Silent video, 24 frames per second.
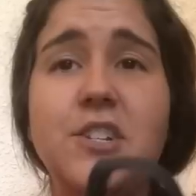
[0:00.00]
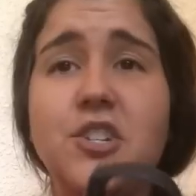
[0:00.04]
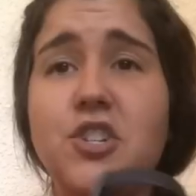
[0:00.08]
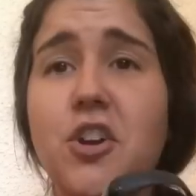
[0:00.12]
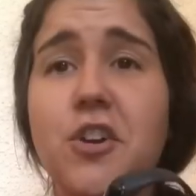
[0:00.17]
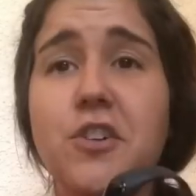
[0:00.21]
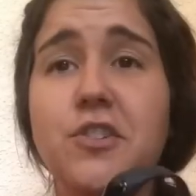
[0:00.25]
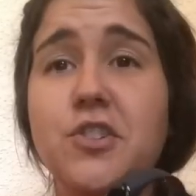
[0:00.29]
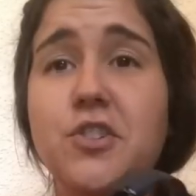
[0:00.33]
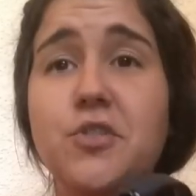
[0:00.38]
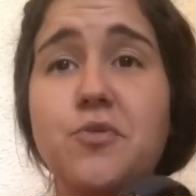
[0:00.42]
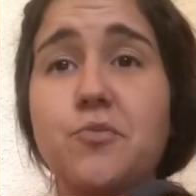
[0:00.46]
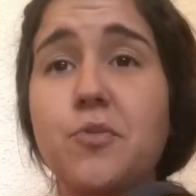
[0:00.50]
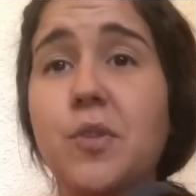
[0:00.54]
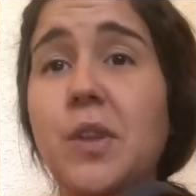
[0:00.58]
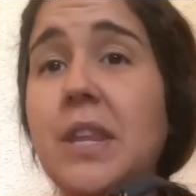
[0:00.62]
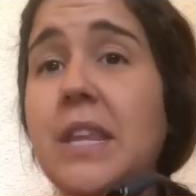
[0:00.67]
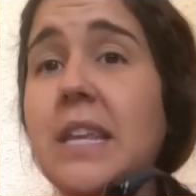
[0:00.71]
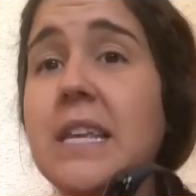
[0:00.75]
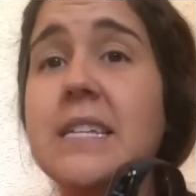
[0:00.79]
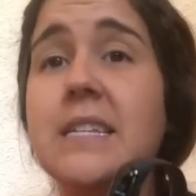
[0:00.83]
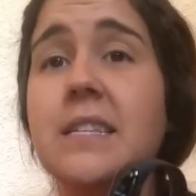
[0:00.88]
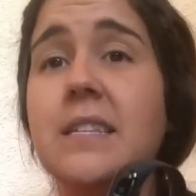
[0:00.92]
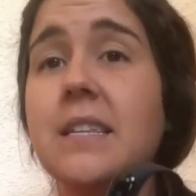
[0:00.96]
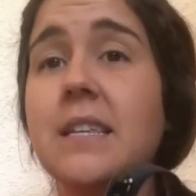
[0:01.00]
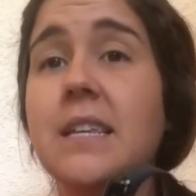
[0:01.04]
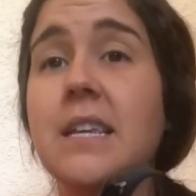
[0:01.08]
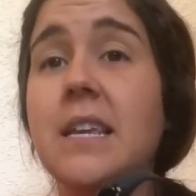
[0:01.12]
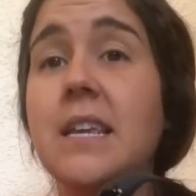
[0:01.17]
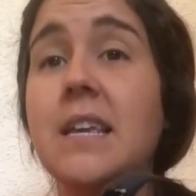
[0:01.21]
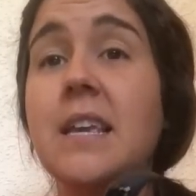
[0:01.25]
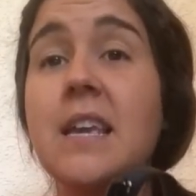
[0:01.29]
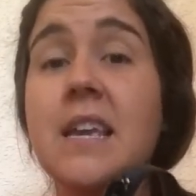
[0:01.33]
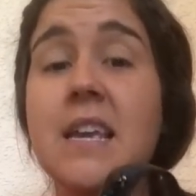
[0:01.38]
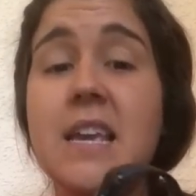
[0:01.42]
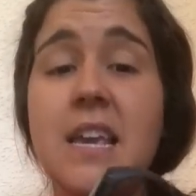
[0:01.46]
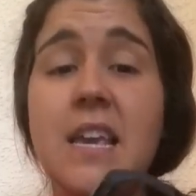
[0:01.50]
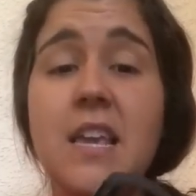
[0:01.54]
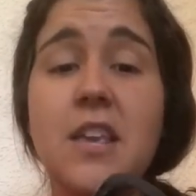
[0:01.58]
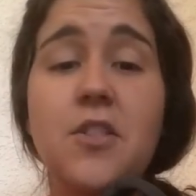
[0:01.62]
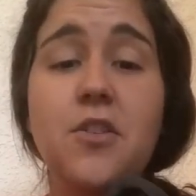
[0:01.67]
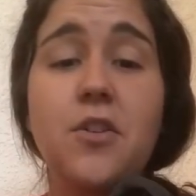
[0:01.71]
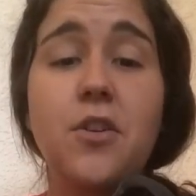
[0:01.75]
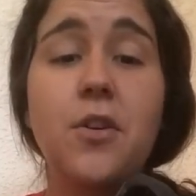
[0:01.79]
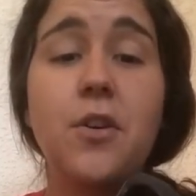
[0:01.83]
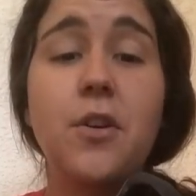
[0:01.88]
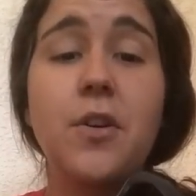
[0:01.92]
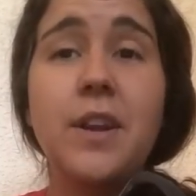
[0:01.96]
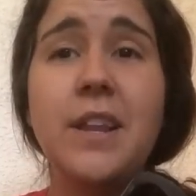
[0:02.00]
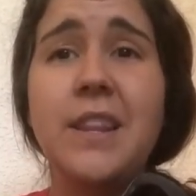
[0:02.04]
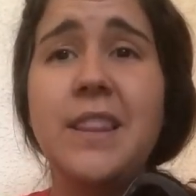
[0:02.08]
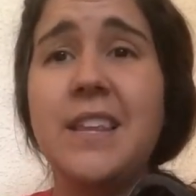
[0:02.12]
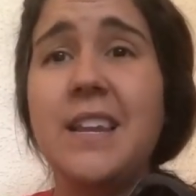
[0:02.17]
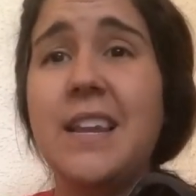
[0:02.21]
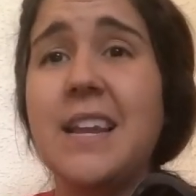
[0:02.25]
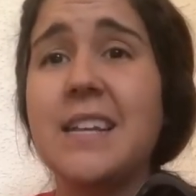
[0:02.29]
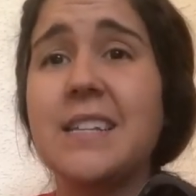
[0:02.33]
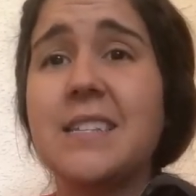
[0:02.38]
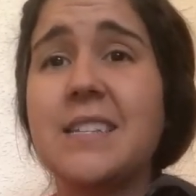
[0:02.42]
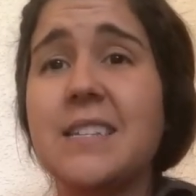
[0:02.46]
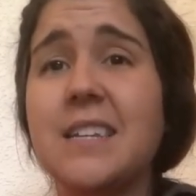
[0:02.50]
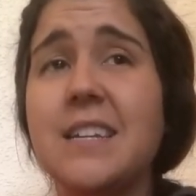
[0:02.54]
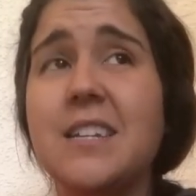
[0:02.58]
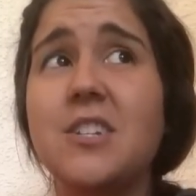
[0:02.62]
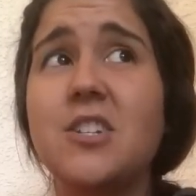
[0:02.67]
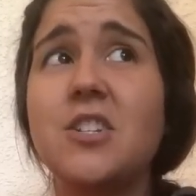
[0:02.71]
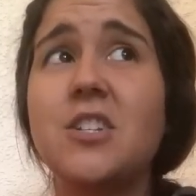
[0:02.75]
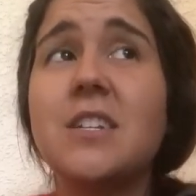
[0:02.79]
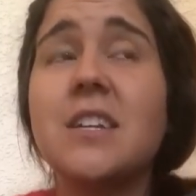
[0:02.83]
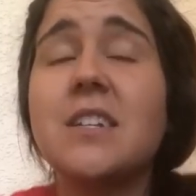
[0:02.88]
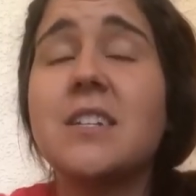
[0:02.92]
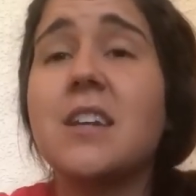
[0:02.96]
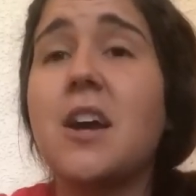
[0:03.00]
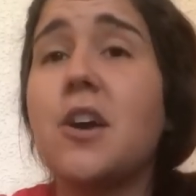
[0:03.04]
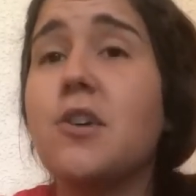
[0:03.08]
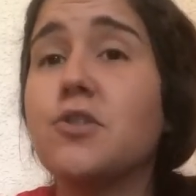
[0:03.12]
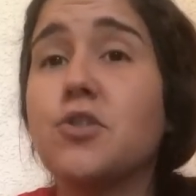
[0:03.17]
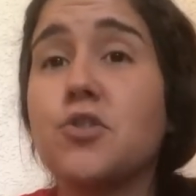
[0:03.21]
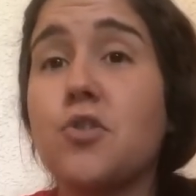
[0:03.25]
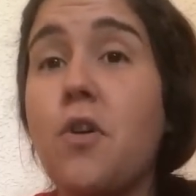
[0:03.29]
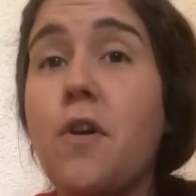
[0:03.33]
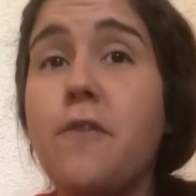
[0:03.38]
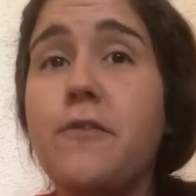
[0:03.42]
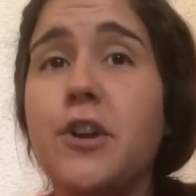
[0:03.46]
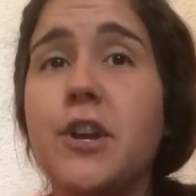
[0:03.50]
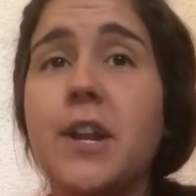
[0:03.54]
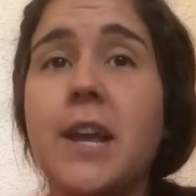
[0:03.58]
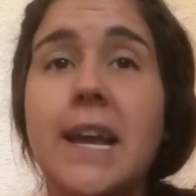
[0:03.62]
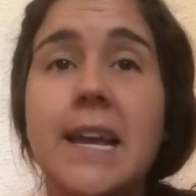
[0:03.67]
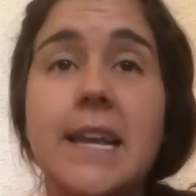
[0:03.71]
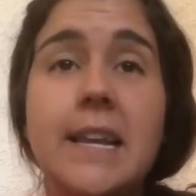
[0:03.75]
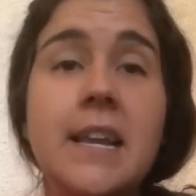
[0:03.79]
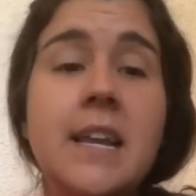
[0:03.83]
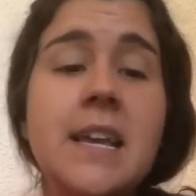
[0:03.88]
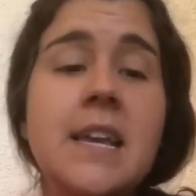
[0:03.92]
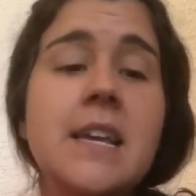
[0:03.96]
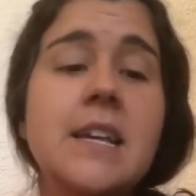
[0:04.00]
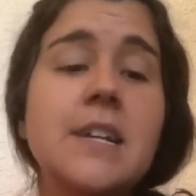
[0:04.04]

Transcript: it charged really easily either in the next like six hours or overnight